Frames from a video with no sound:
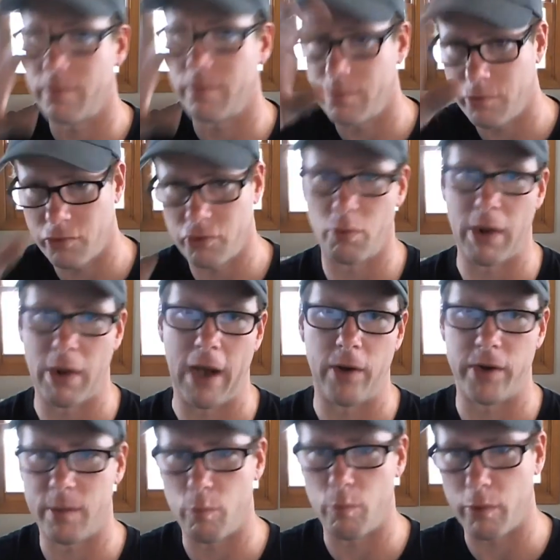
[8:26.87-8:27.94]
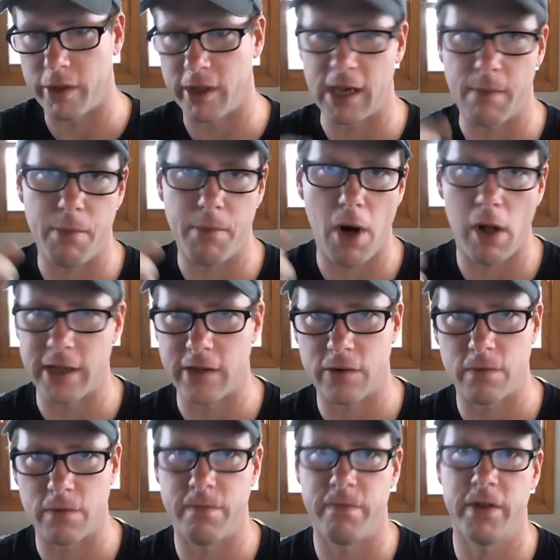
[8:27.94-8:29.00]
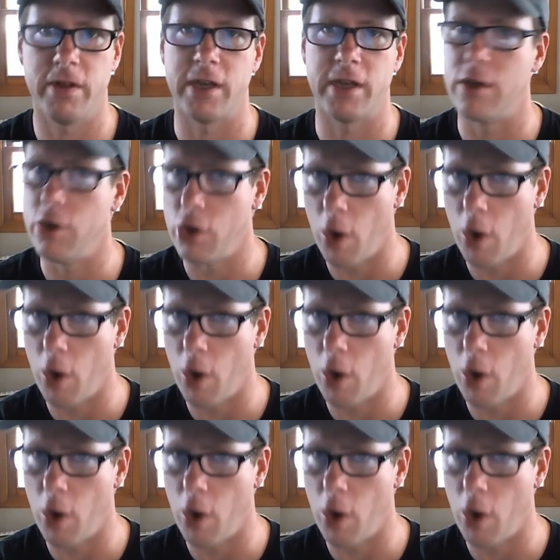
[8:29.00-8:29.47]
surrounded with like a polyester filling,